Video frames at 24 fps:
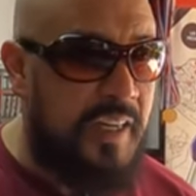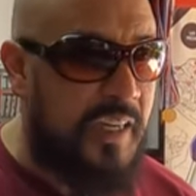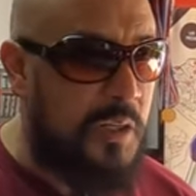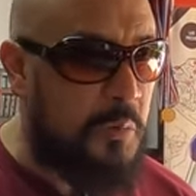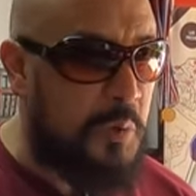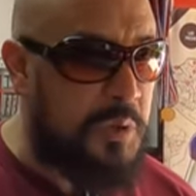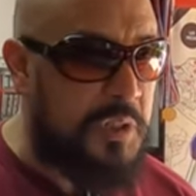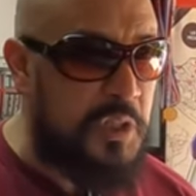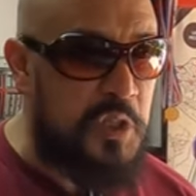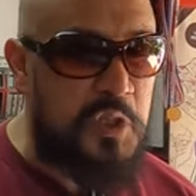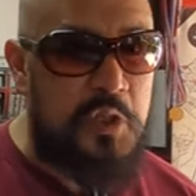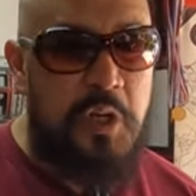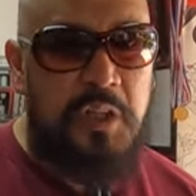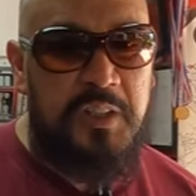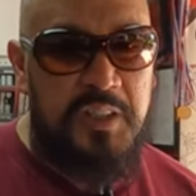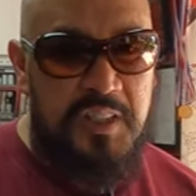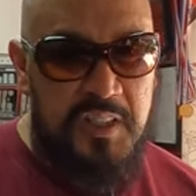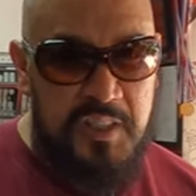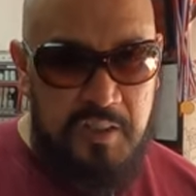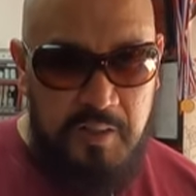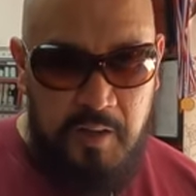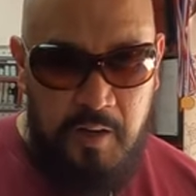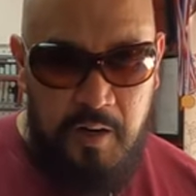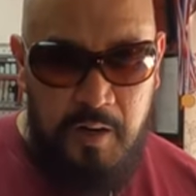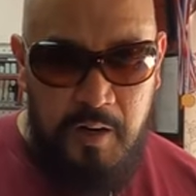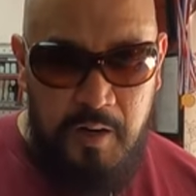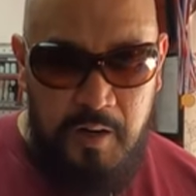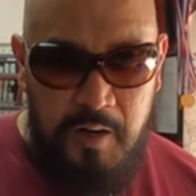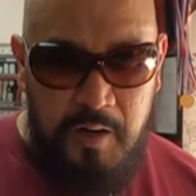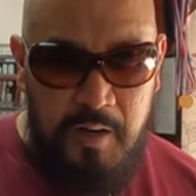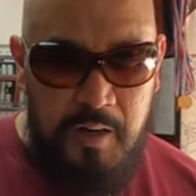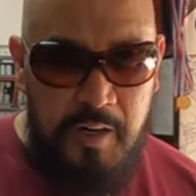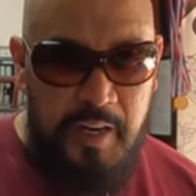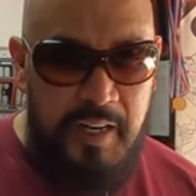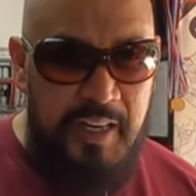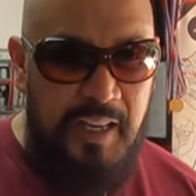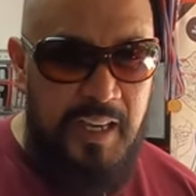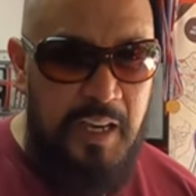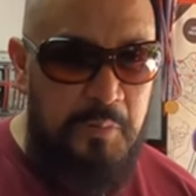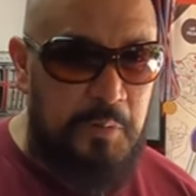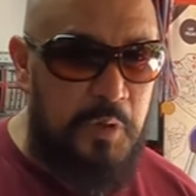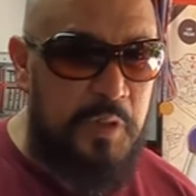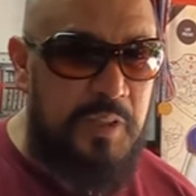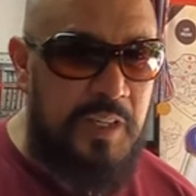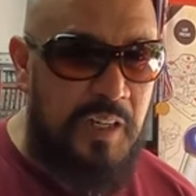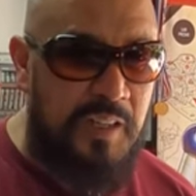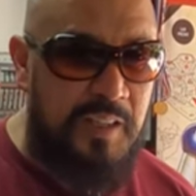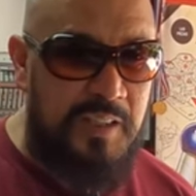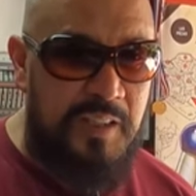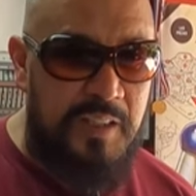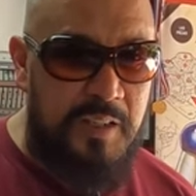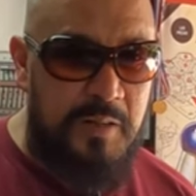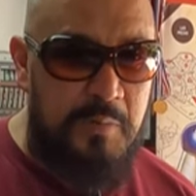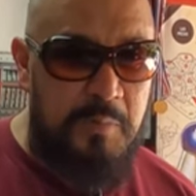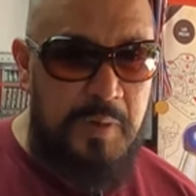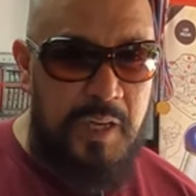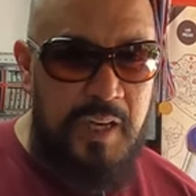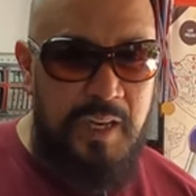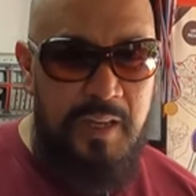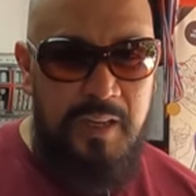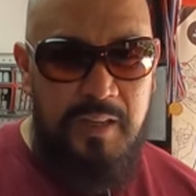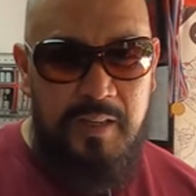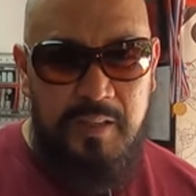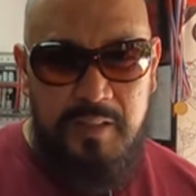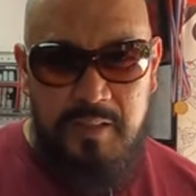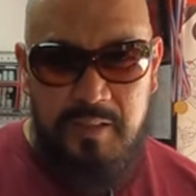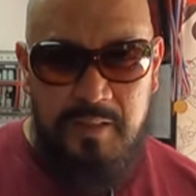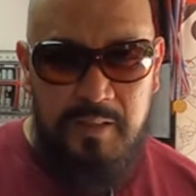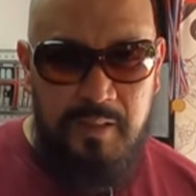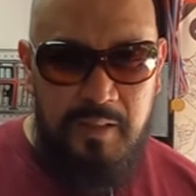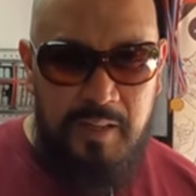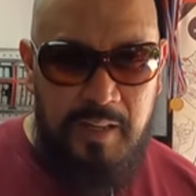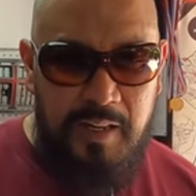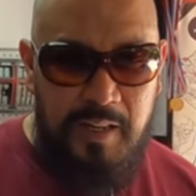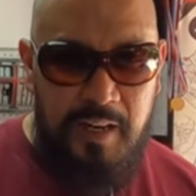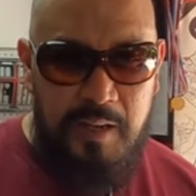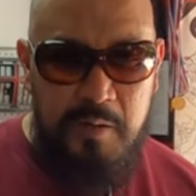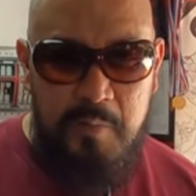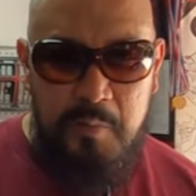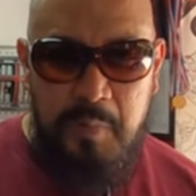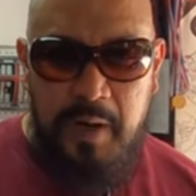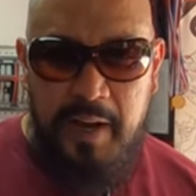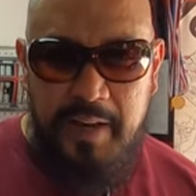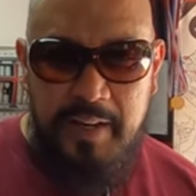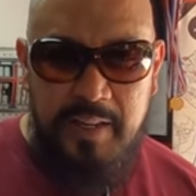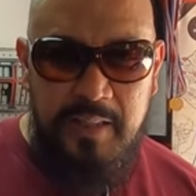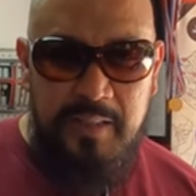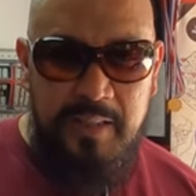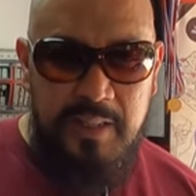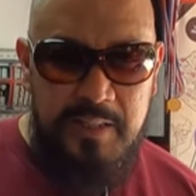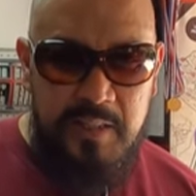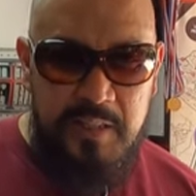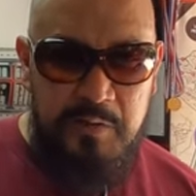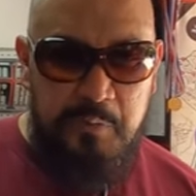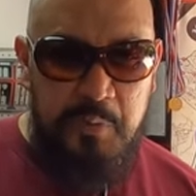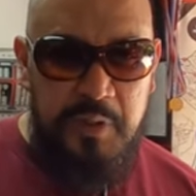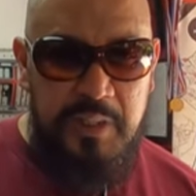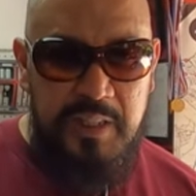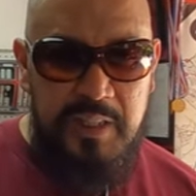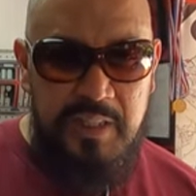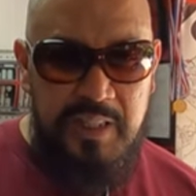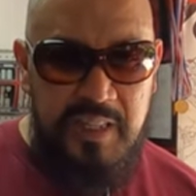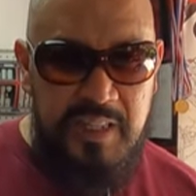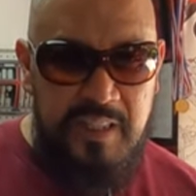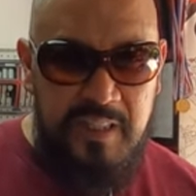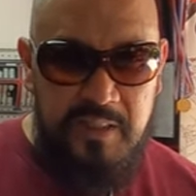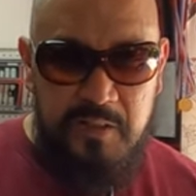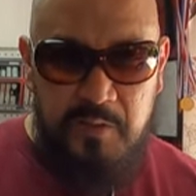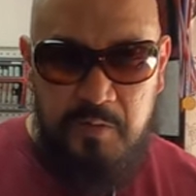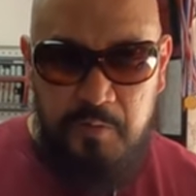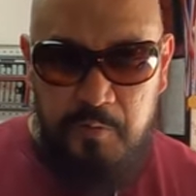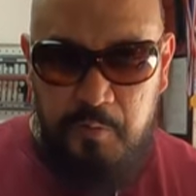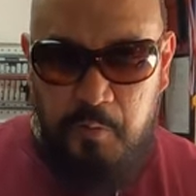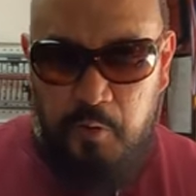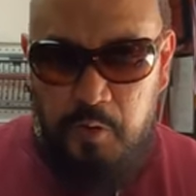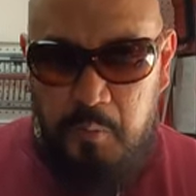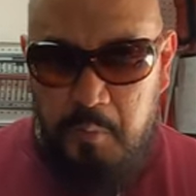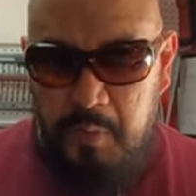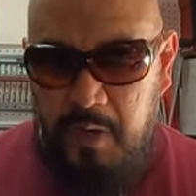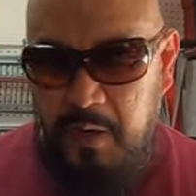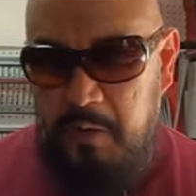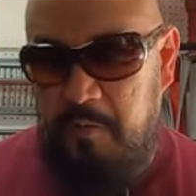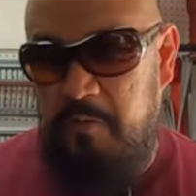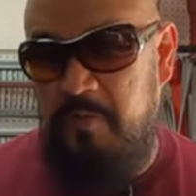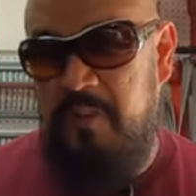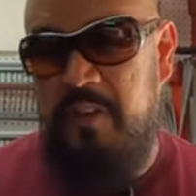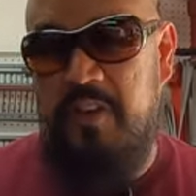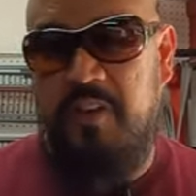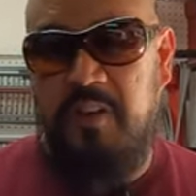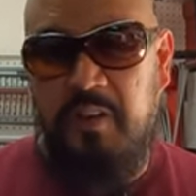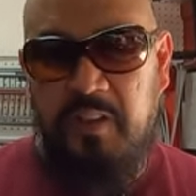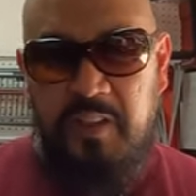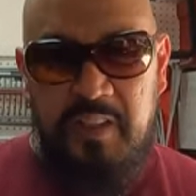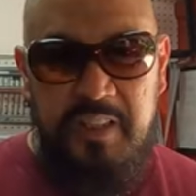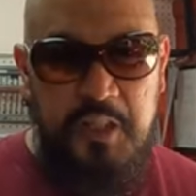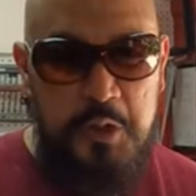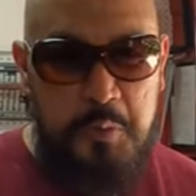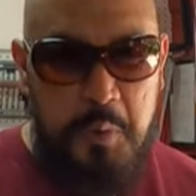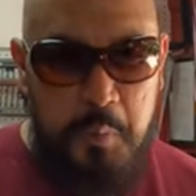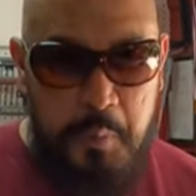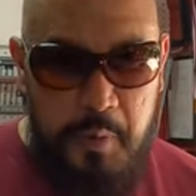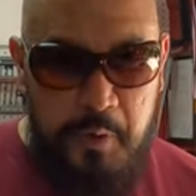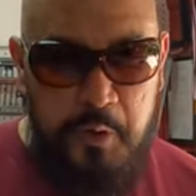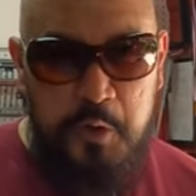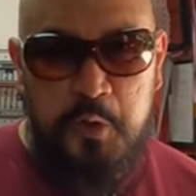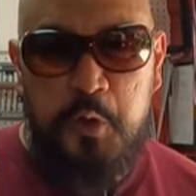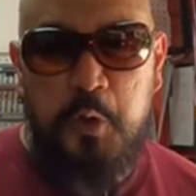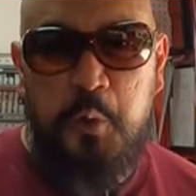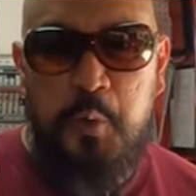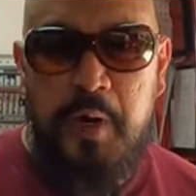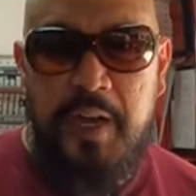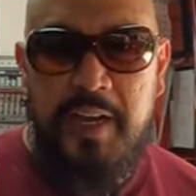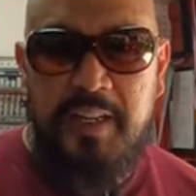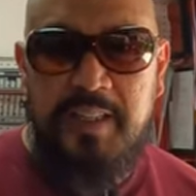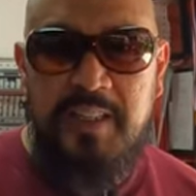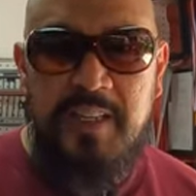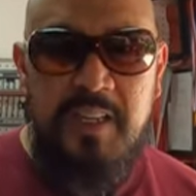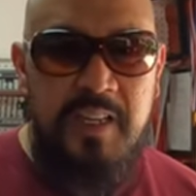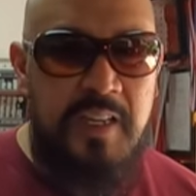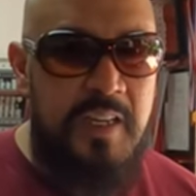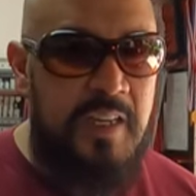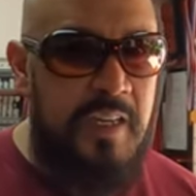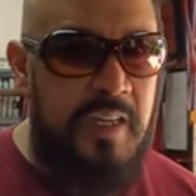It was installed in his car, and I kept on telling him, hey, can I buy it? I just really need it for my vehicle. It needs to be period correct.